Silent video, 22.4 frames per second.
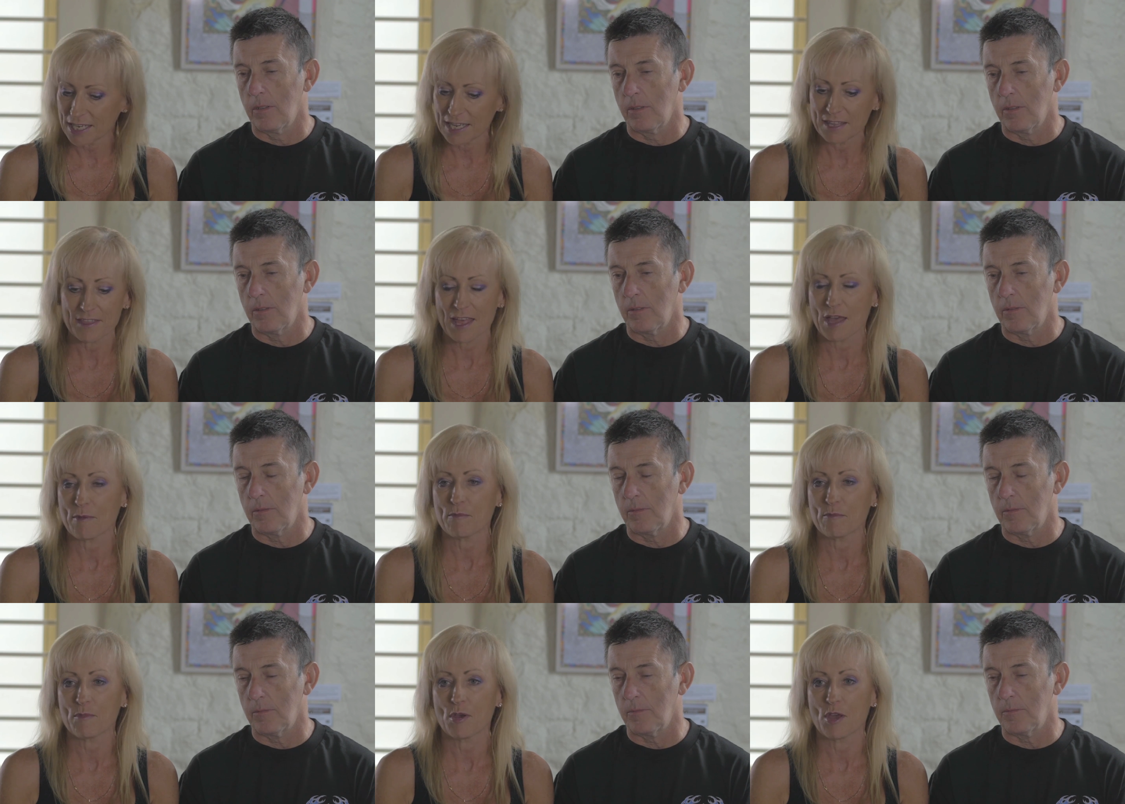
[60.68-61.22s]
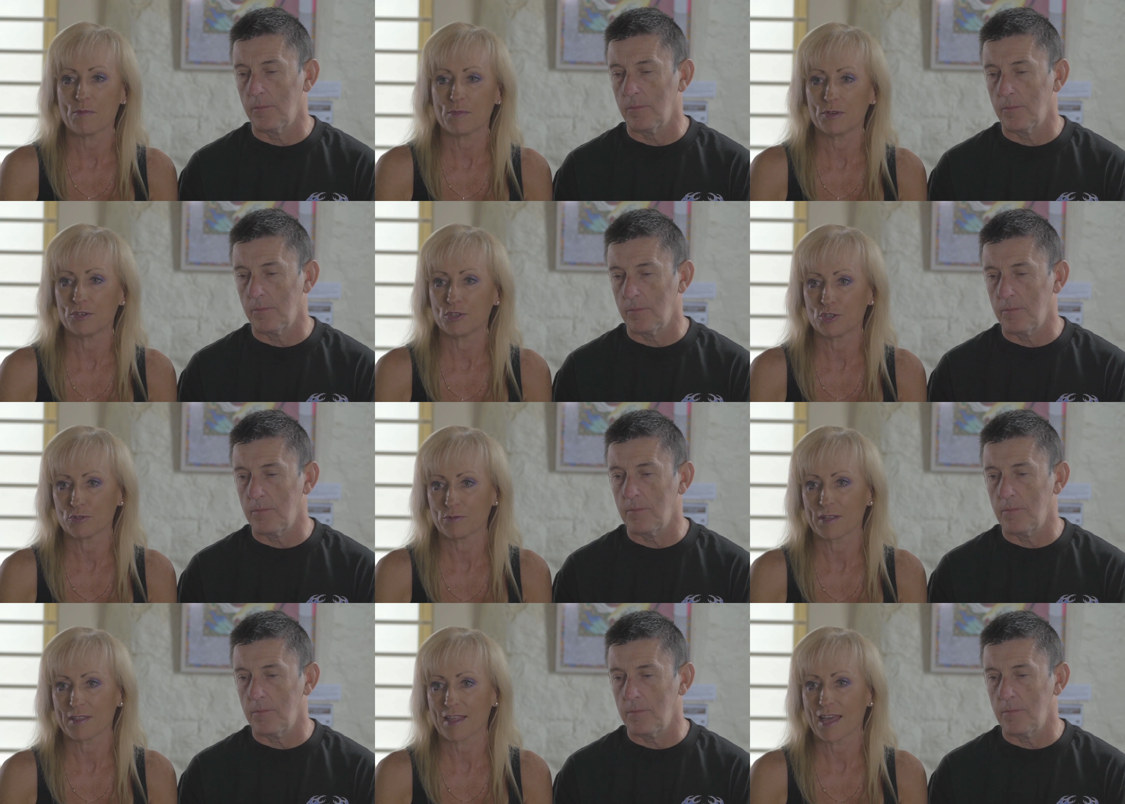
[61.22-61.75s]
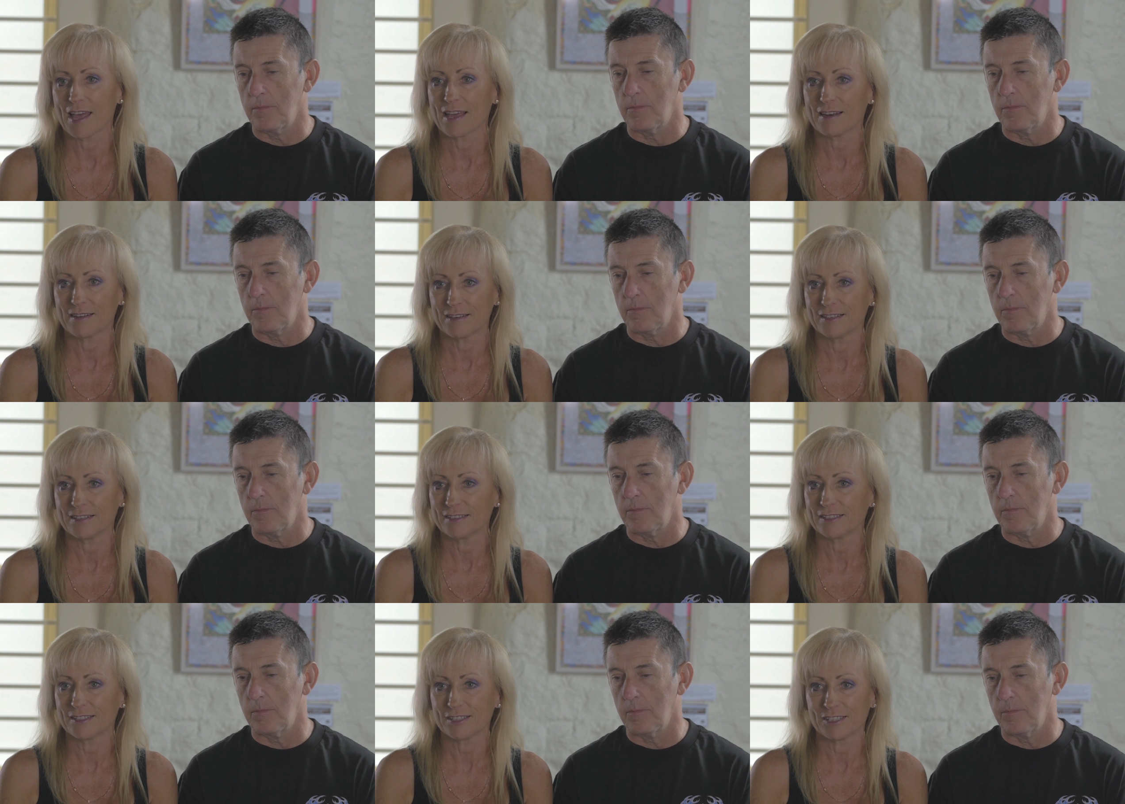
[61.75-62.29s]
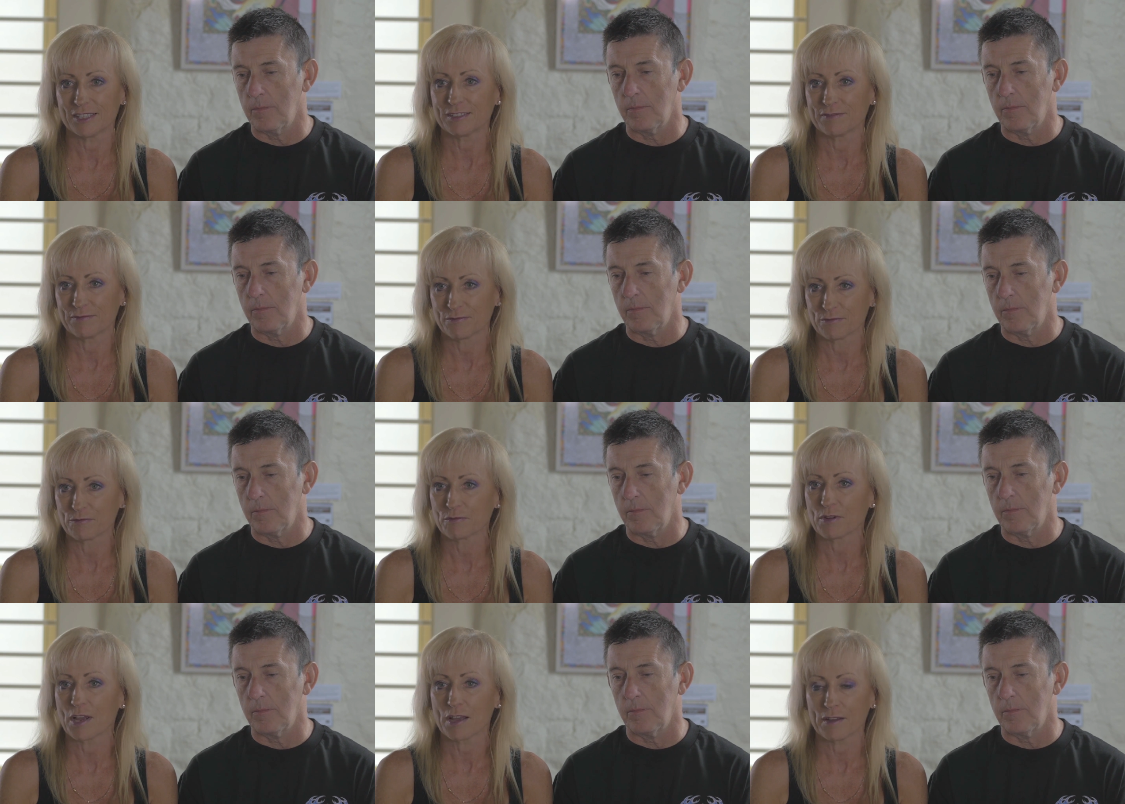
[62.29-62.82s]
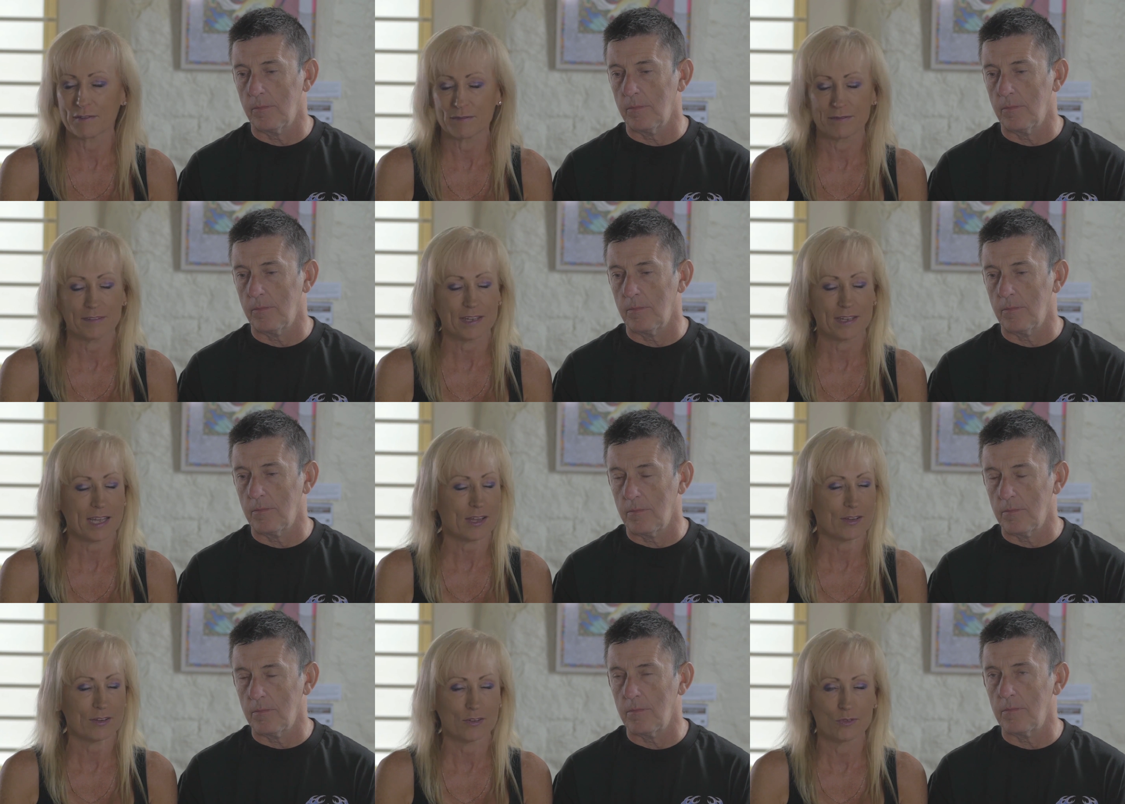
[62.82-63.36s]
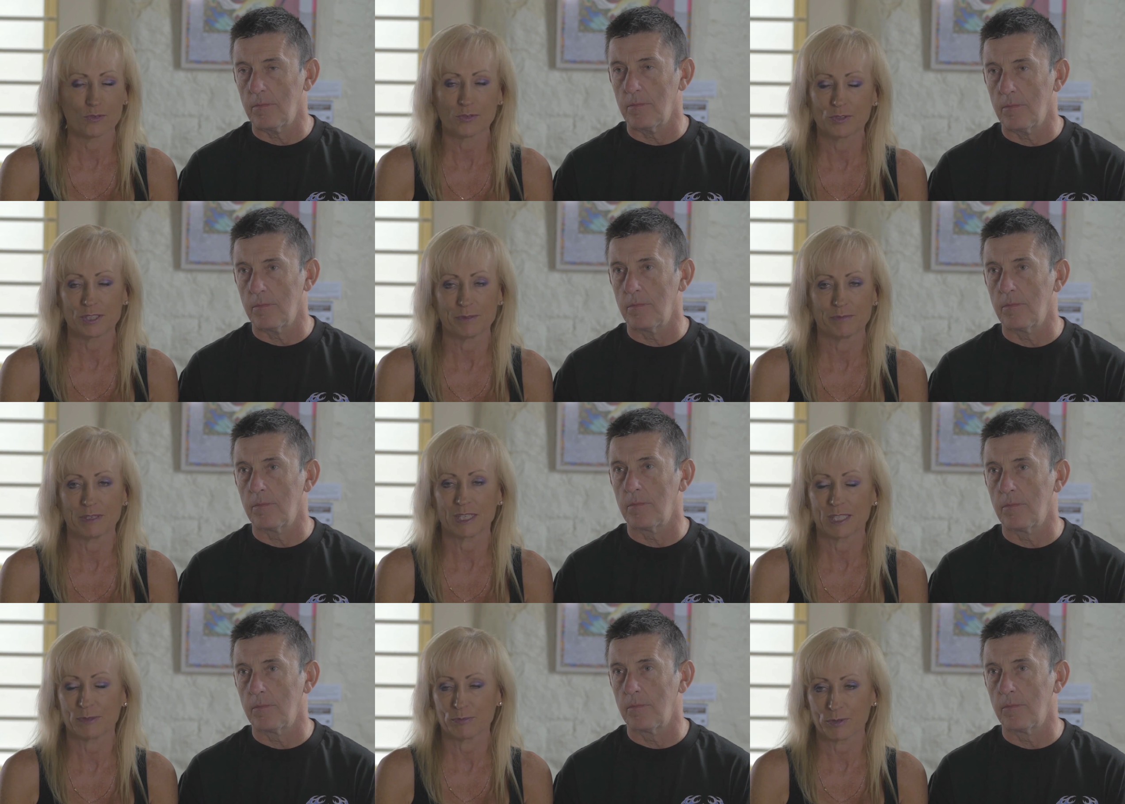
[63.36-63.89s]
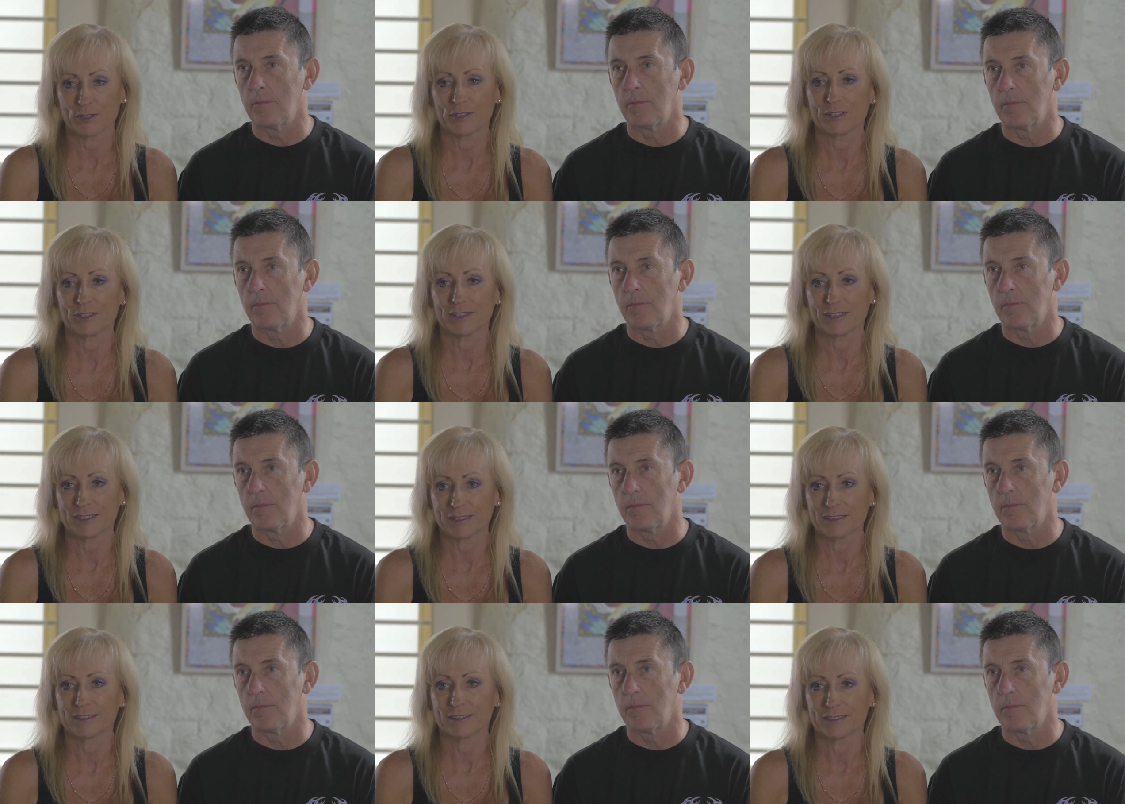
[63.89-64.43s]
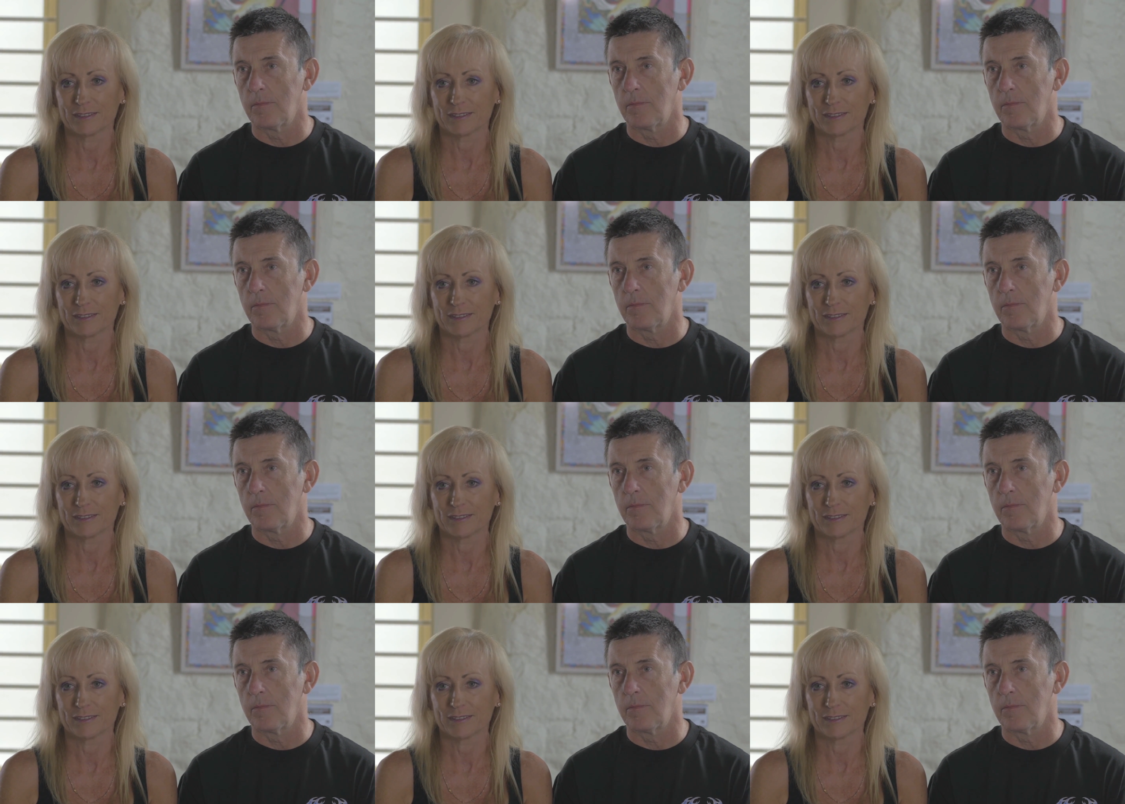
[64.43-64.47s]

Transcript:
Speaker 1: in that moment doing that, and it's just an awesome experience.